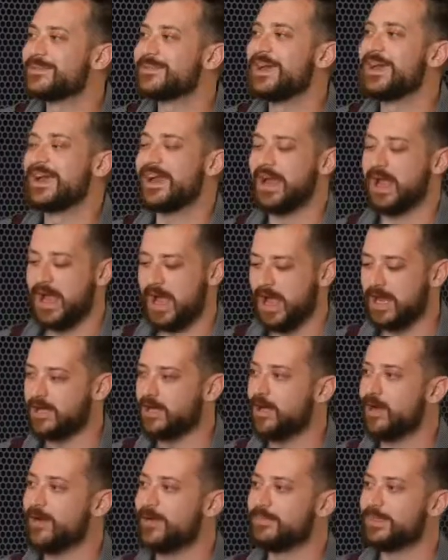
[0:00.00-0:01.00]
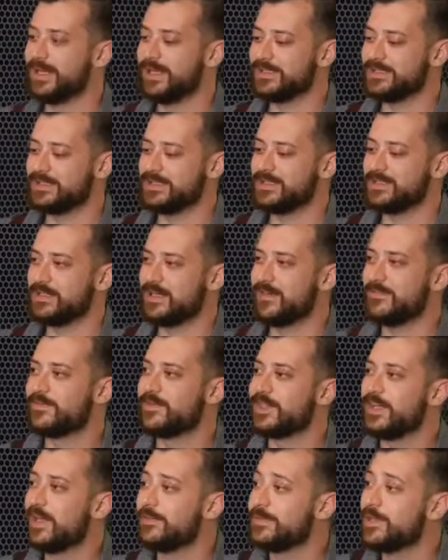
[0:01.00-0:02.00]
I'm like, I know, but that's enough
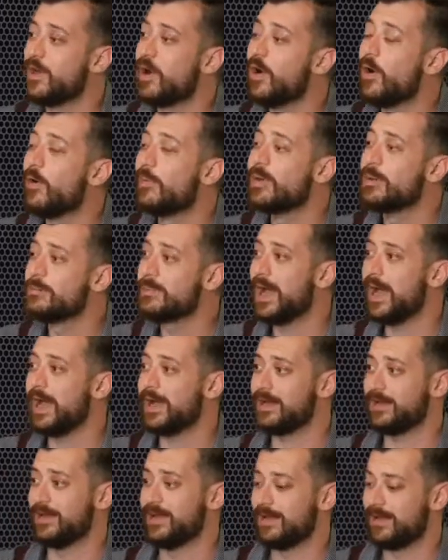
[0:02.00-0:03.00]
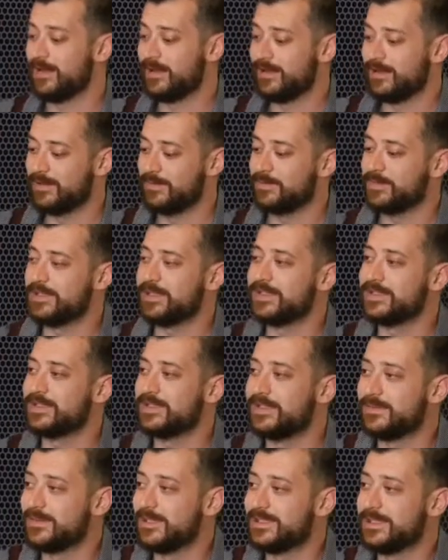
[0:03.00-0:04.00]
to get me home and back. Please
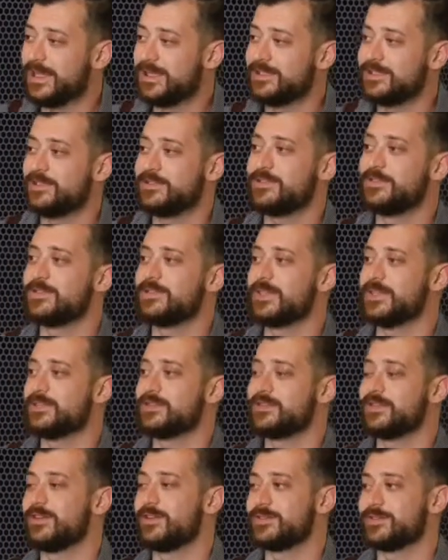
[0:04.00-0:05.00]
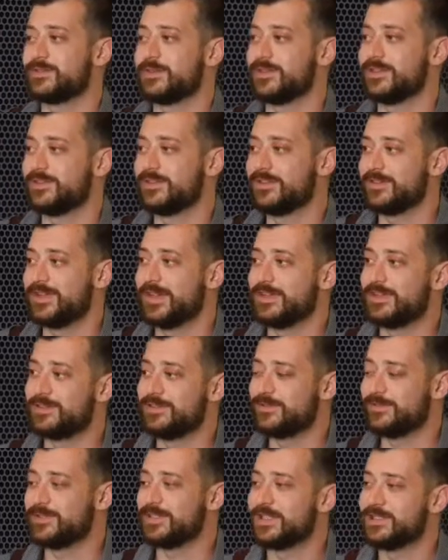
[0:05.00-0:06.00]
give me ninety-two cents dollars worth,
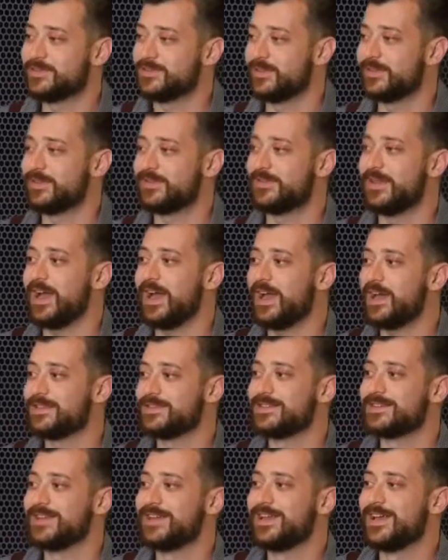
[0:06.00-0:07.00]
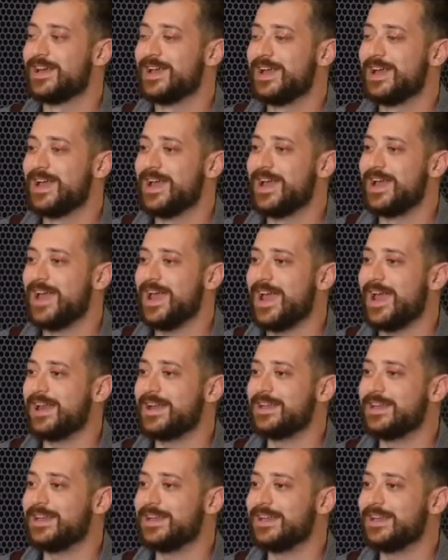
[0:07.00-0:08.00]
ninety-two cents worth of gas. Yeah.
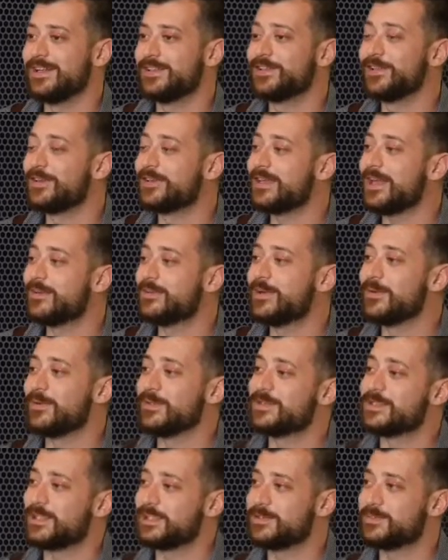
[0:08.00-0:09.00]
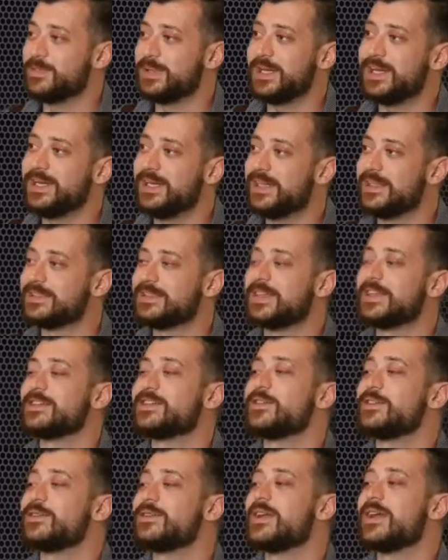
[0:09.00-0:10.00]
And he looked at me with such pity, he's like,
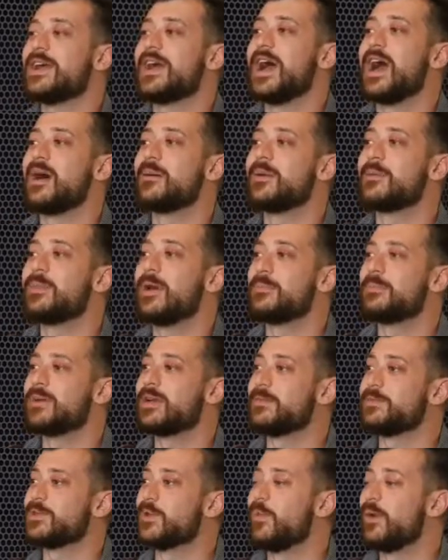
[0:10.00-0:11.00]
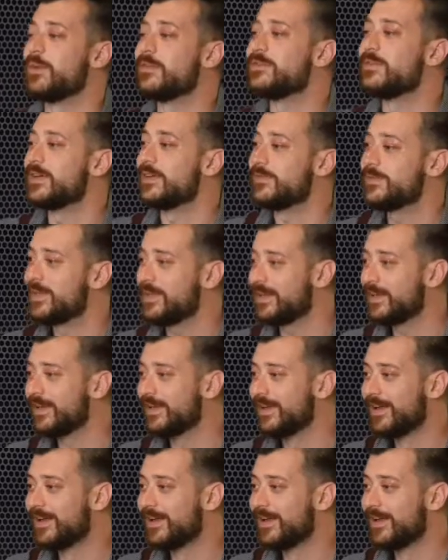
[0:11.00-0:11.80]
dude, I'm gonna bump it up to one fifty.